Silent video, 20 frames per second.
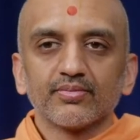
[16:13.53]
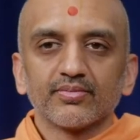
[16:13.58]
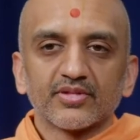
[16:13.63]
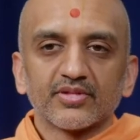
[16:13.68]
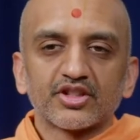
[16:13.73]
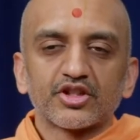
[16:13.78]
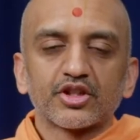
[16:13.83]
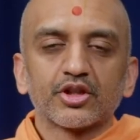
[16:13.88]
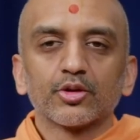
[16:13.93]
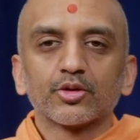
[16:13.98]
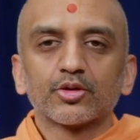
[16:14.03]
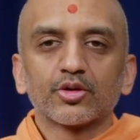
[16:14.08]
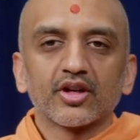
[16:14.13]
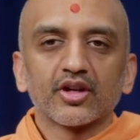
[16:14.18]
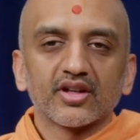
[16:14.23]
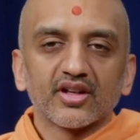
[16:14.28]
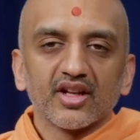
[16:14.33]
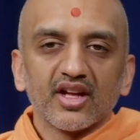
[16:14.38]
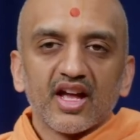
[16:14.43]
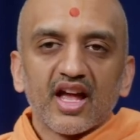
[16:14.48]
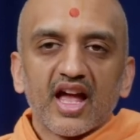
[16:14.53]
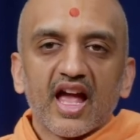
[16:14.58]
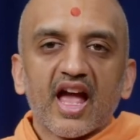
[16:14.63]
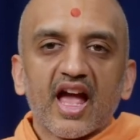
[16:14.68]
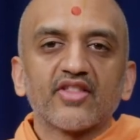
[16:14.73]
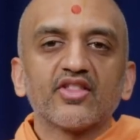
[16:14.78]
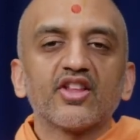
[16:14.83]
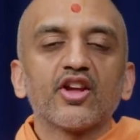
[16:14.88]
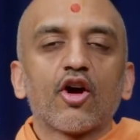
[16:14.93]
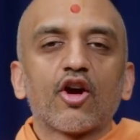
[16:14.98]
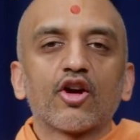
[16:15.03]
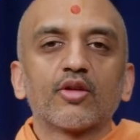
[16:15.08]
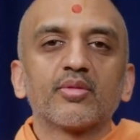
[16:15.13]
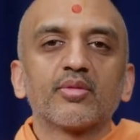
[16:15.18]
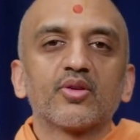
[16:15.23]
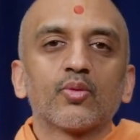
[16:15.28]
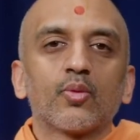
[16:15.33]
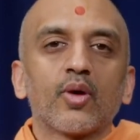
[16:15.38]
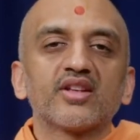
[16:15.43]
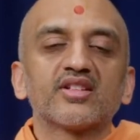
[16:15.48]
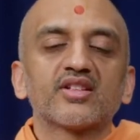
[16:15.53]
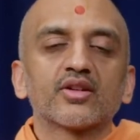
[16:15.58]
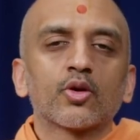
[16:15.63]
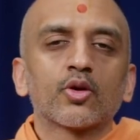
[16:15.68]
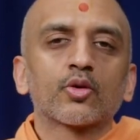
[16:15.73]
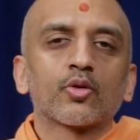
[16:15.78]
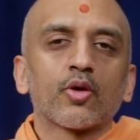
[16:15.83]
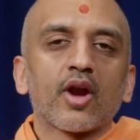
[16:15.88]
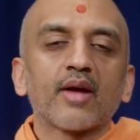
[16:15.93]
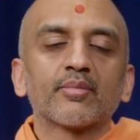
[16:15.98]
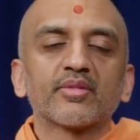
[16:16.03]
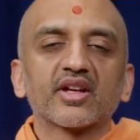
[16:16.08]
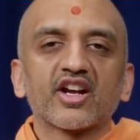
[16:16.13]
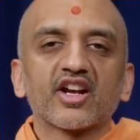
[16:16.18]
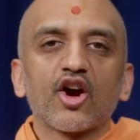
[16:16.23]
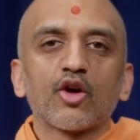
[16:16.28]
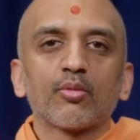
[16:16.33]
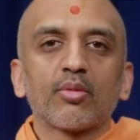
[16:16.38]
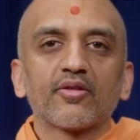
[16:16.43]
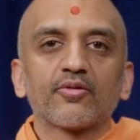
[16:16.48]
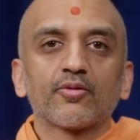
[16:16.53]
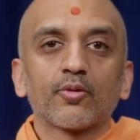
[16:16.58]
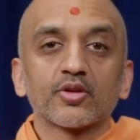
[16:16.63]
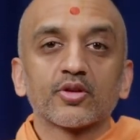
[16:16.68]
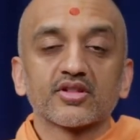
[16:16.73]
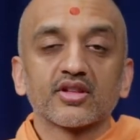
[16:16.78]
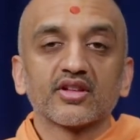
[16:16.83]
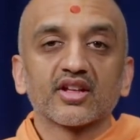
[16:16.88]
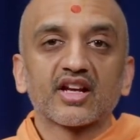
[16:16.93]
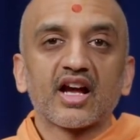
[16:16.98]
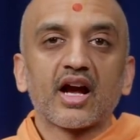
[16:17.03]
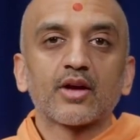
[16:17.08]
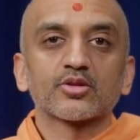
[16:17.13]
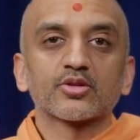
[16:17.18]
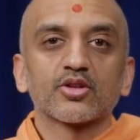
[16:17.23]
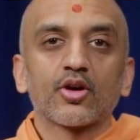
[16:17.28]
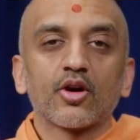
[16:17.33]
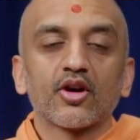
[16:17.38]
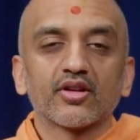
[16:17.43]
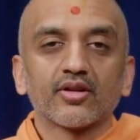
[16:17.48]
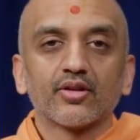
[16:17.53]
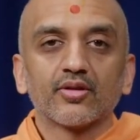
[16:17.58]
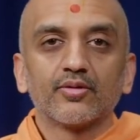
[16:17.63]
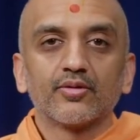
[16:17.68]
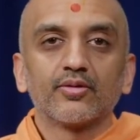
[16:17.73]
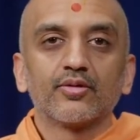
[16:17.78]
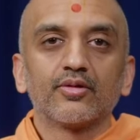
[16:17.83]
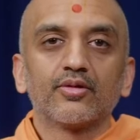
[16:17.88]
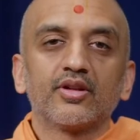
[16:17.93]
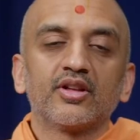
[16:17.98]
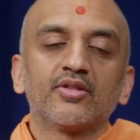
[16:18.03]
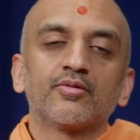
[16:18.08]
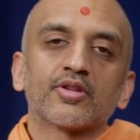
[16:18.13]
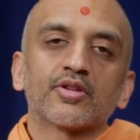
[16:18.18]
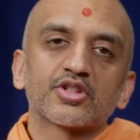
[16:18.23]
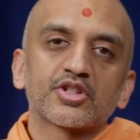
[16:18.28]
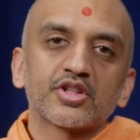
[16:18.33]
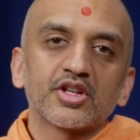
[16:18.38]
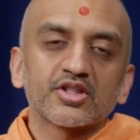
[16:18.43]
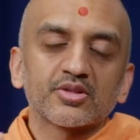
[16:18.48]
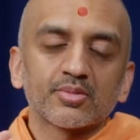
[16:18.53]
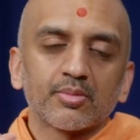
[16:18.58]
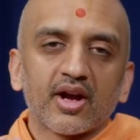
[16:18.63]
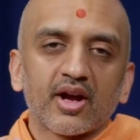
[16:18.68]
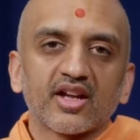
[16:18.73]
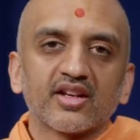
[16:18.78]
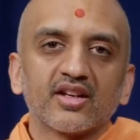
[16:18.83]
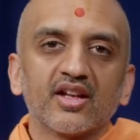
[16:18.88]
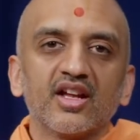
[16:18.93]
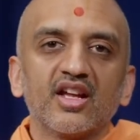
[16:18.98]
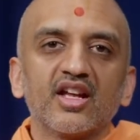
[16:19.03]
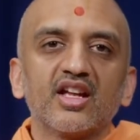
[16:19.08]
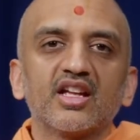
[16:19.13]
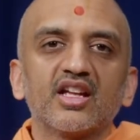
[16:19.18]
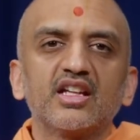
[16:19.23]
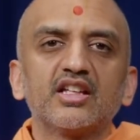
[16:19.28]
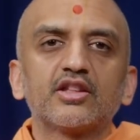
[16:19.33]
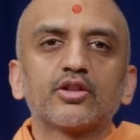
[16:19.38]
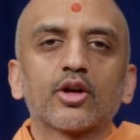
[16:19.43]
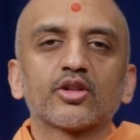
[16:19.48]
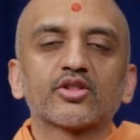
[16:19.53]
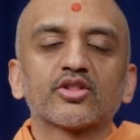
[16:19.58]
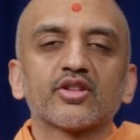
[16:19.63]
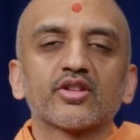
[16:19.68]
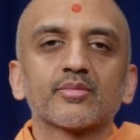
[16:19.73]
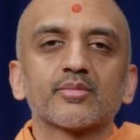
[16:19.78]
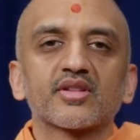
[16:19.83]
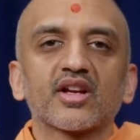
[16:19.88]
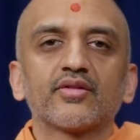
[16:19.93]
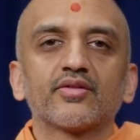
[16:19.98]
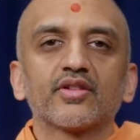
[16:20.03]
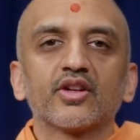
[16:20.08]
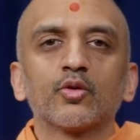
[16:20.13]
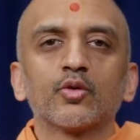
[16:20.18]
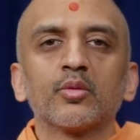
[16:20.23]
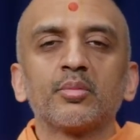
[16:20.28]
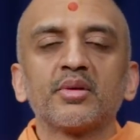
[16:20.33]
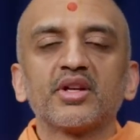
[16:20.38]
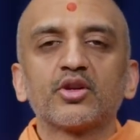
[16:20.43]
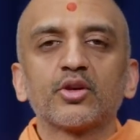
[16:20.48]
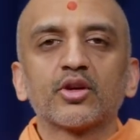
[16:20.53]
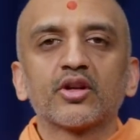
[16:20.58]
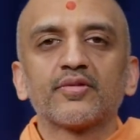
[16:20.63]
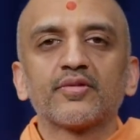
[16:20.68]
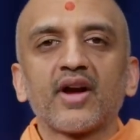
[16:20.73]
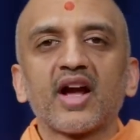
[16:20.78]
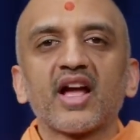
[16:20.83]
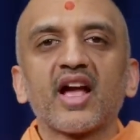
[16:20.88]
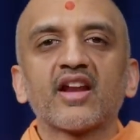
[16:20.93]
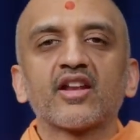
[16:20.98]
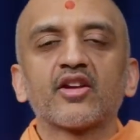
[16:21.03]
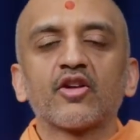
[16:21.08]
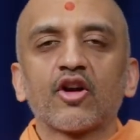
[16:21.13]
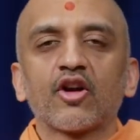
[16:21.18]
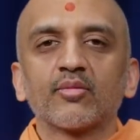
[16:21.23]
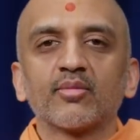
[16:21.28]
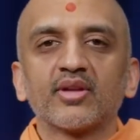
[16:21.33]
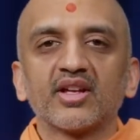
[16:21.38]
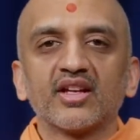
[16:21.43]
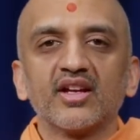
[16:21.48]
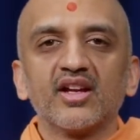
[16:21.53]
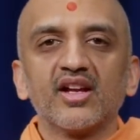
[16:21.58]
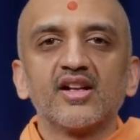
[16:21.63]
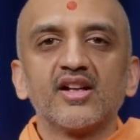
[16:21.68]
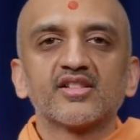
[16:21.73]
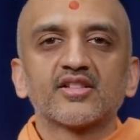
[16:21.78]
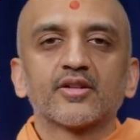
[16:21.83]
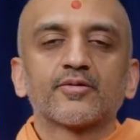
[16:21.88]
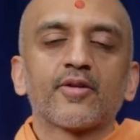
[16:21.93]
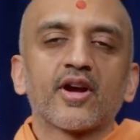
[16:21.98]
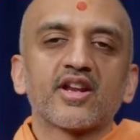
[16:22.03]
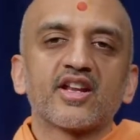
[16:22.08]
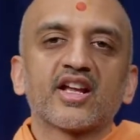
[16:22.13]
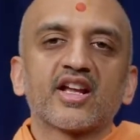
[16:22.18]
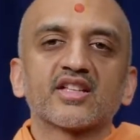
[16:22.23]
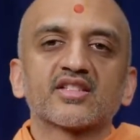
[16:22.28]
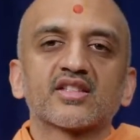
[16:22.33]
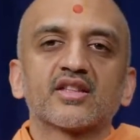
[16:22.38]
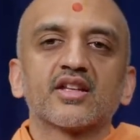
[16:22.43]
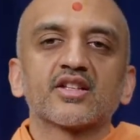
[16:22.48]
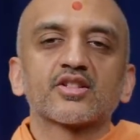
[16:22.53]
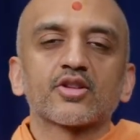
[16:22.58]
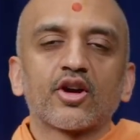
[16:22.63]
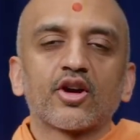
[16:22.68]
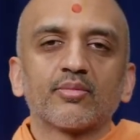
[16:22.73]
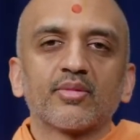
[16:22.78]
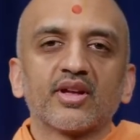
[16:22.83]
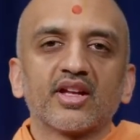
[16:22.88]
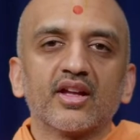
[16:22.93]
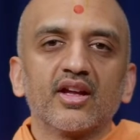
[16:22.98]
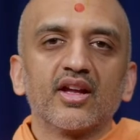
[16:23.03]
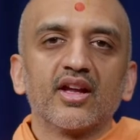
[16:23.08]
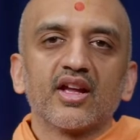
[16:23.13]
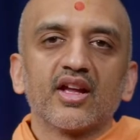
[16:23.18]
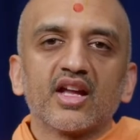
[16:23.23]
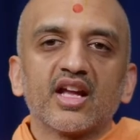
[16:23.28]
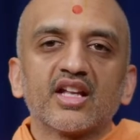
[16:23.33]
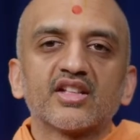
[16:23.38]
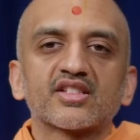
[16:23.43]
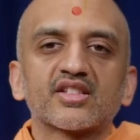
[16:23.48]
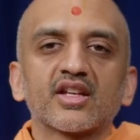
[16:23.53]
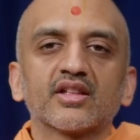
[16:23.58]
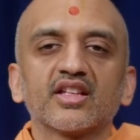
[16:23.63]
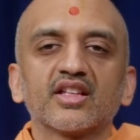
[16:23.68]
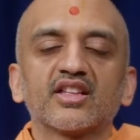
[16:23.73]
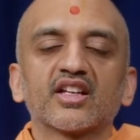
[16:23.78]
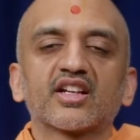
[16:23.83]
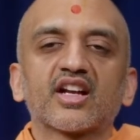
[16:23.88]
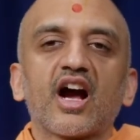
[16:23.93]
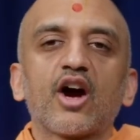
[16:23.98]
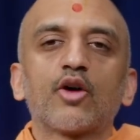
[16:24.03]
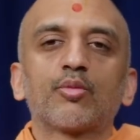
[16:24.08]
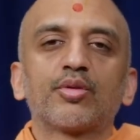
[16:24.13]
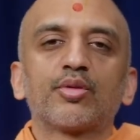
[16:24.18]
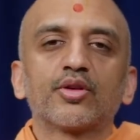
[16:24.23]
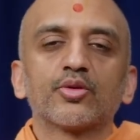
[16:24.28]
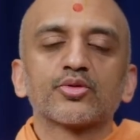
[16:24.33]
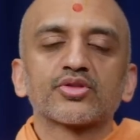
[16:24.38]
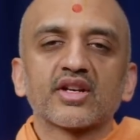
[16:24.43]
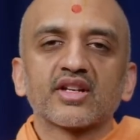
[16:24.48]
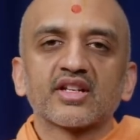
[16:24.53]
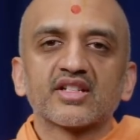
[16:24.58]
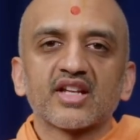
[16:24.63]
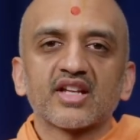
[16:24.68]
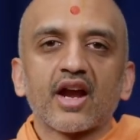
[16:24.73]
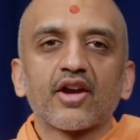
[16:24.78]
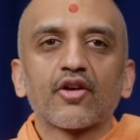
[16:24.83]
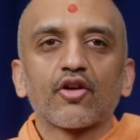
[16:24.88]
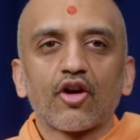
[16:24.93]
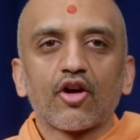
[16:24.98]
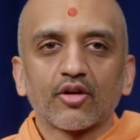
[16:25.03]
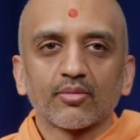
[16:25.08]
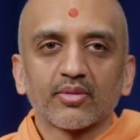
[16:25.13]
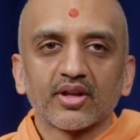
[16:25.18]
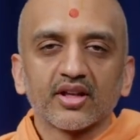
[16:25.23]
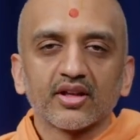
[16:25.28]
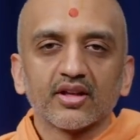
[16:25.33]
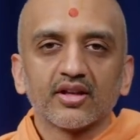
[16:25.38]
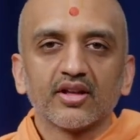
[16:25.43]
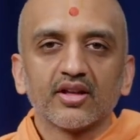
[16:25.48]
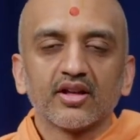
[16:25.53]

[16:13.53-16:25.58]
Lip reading: The children and the army went to go grab the cow by force, and the cow saw it. In Vashish's mind, he thought to himself, it would be good if I had an army to fight against this army. Instantly, the cow produced an entire army.